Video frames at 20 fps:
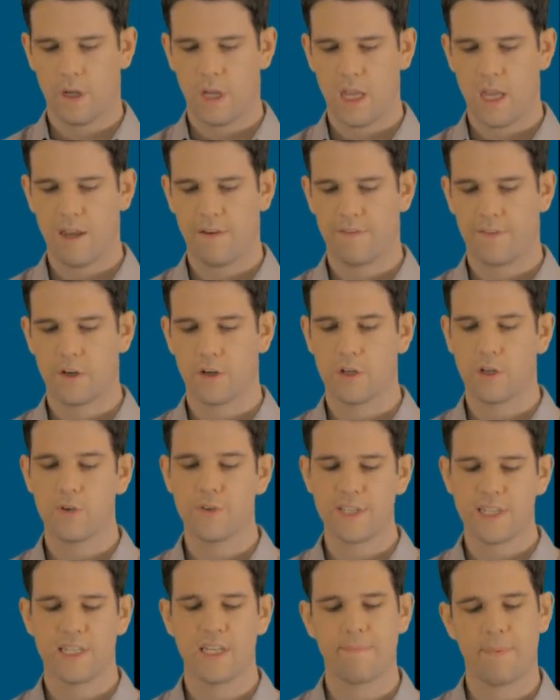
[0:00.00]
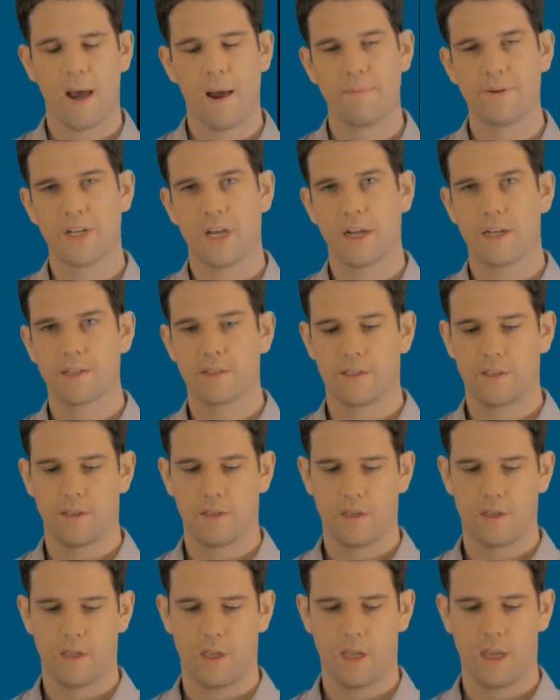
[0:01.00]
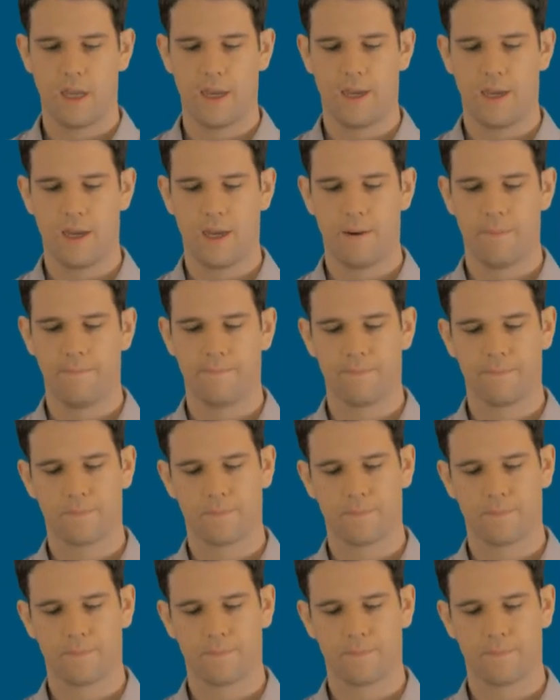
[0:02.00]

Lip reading: if you're using deep objects and